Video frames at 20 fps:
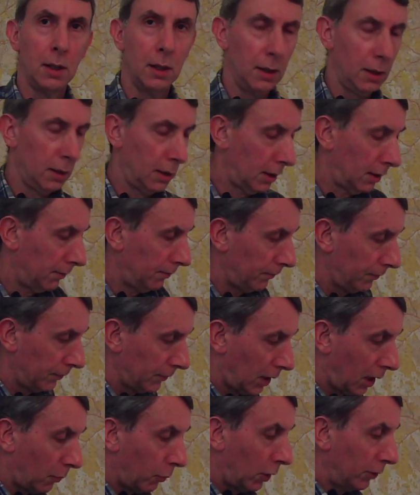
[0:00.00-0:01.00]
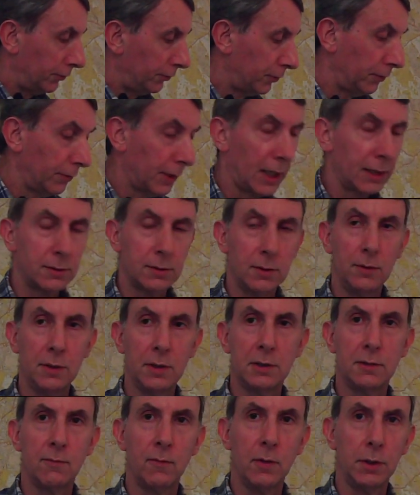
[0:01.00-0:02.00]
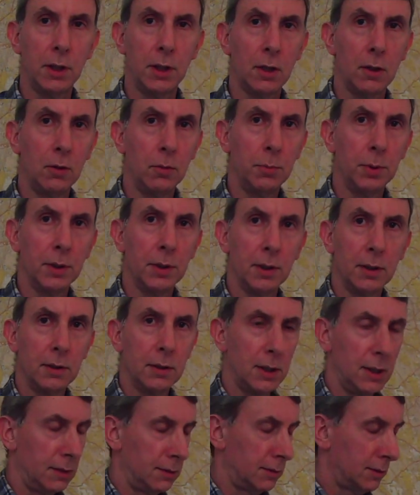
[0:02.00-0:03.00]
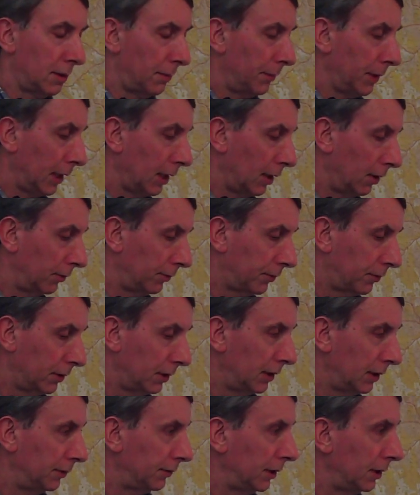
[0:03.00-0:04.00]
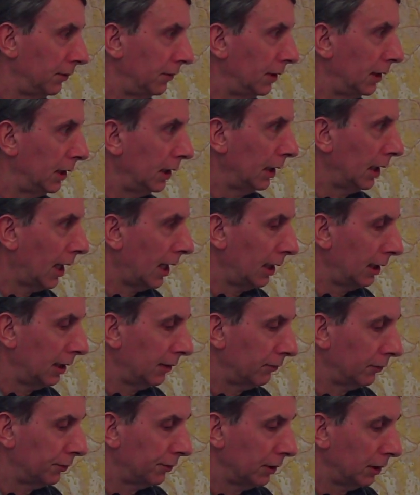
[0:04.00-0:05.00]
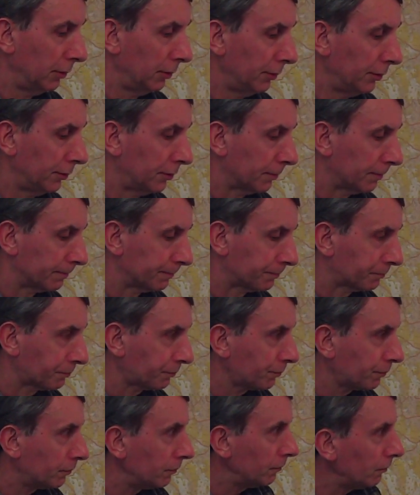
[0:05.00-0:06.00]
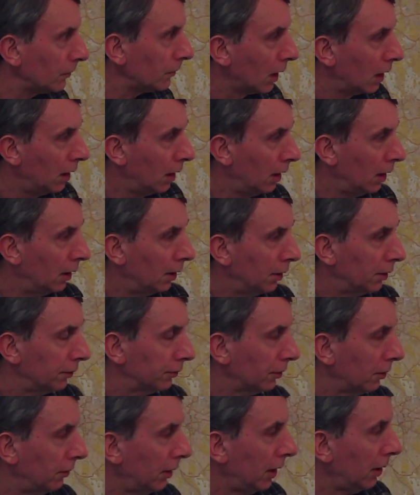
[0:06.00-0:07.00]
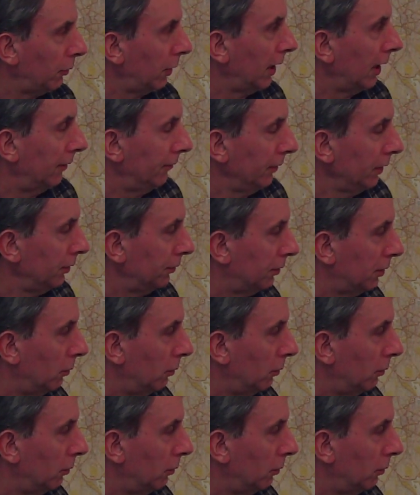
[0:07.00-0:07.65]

I won't do that in this video, but it's something else that is in the A-level syllabus. So there we have it.